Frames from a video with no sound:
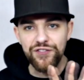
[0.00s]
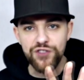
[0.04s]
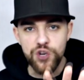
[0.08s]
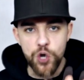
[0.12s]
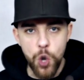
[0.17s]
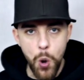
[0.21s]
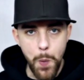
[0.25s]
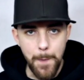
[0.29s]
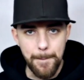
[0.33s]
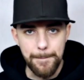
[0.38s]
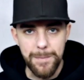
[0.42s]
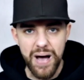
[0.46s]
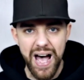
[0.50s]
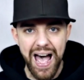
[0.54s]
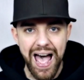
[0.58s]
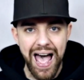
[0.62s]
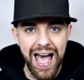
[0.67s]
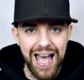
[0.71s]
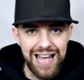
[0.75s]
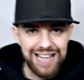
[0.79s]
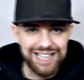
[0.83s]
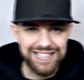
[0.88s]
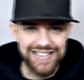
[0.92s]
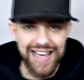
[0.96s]
number
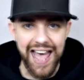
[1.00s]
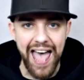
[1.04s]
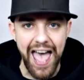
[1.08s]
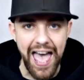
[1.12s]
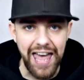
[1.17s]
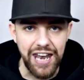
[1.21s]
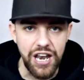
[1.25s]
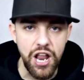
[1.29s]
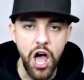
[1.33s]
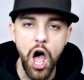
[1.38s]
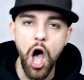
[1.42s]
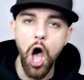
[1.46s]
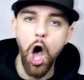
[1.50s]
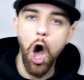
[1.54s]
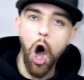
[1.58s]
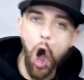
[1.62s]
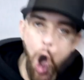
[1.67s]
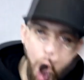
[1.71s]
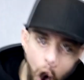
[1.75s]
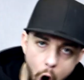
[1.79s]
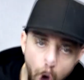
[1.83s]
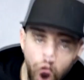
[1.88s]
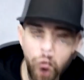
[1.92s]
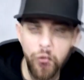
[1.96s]
ten.
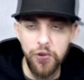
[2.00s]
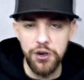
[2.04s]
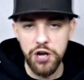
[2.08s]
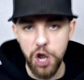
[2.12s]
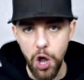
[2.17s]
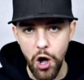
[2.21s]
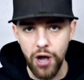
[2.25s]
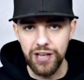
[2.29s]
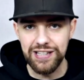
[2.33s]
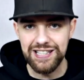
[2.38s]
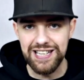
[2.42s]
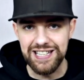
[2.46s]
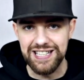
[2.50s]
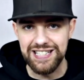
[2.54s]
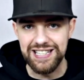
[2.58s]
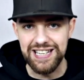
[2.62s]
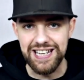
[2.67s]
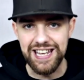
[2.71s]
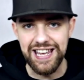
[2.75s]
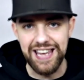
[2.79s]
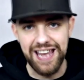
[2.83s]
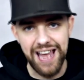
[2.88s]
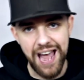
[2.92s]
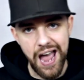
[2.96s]
I would like to
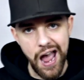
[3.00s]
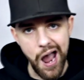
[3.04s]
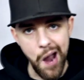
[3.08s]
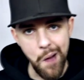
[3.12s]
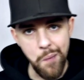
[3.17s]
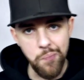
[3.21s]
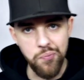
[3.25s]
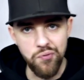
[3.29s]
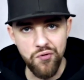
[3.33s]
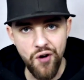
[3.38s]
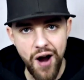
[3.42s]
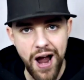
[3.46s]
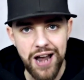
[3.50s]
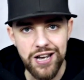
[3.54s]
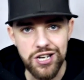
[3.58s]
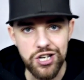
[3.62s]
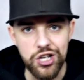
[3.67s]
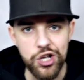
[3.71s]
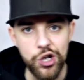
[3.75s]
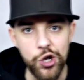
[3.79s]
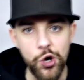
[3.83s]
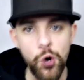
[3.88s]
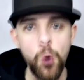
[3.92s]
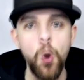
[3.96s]
see a brand
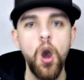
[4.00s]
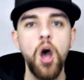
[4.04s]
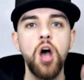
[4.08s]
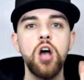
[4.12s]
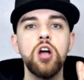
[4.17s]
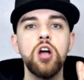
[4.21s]
new